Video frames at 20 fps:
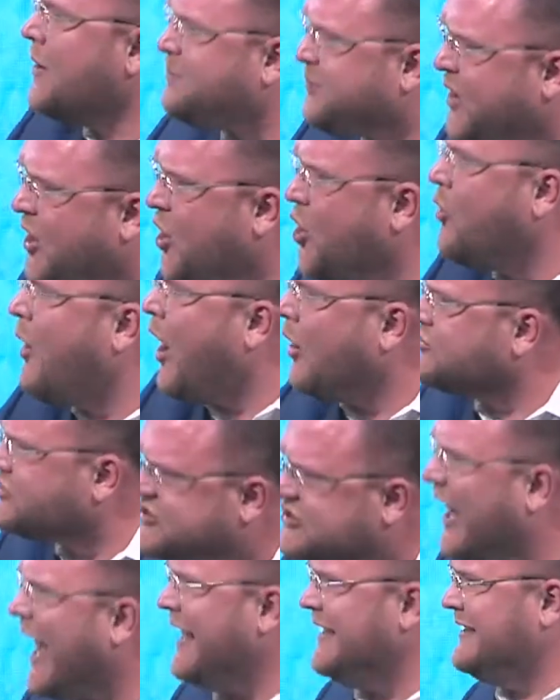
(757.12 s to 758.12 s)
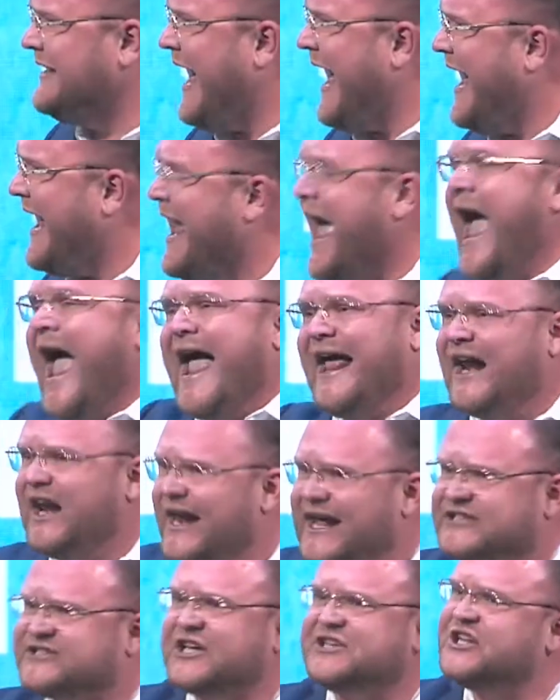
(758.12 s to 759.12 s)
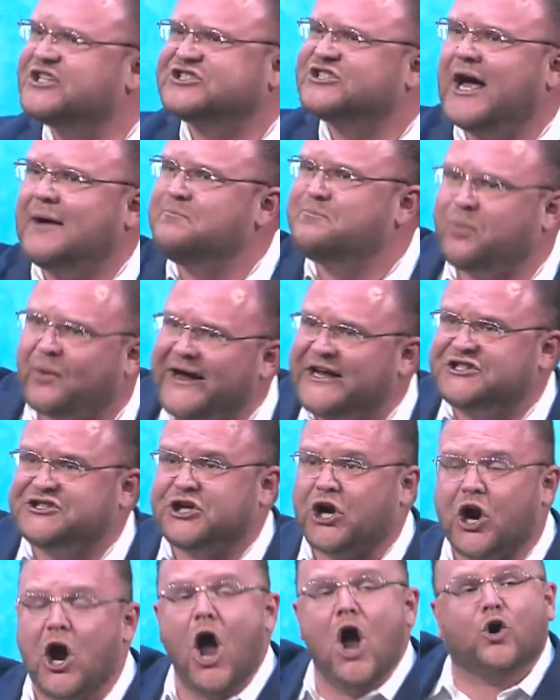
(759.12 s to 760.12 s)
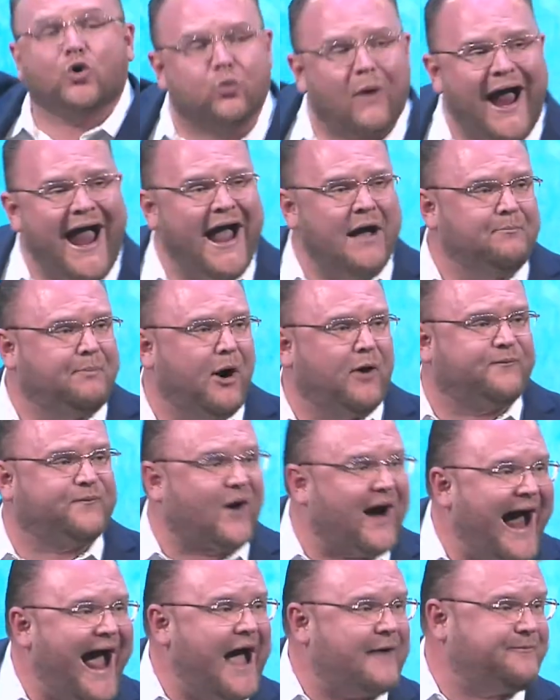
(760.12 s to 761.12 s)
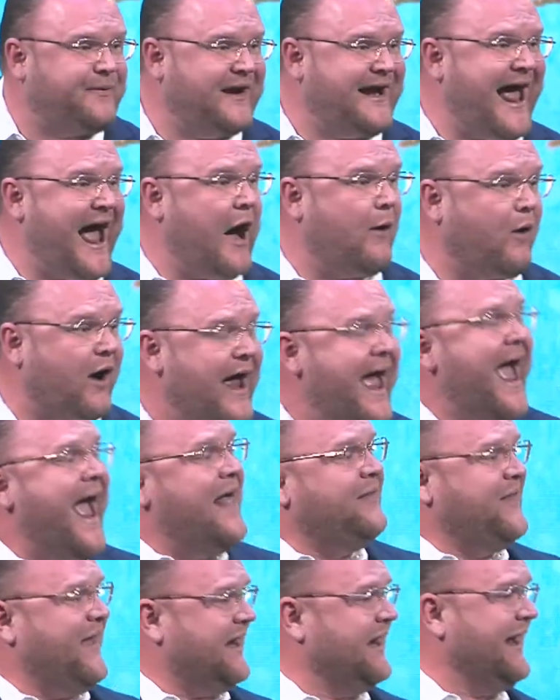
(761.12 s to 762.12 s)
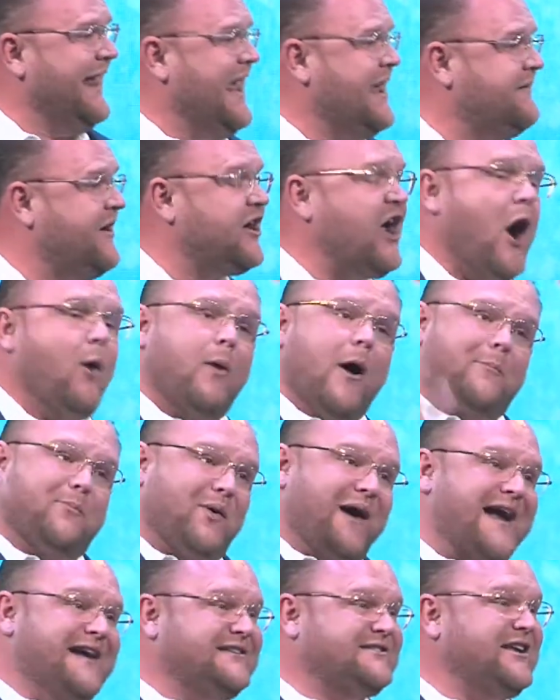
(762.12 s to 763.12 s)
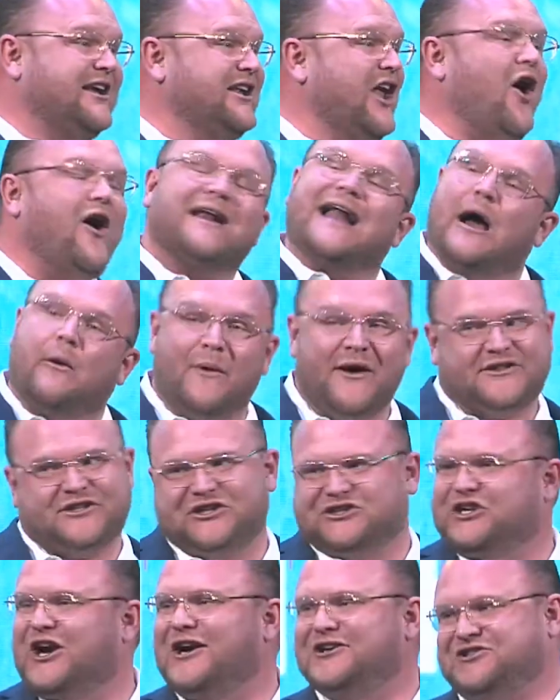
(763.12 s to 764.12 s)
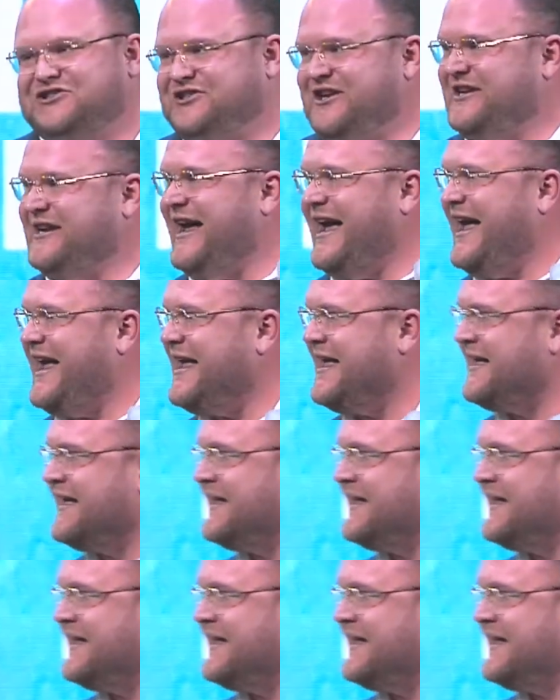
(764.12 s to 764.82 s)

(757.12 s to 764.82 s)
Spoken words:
pew on Sunday and listen to some preacher ramble for half an hour and then leave and go, well, praise the Lord, I went to church today.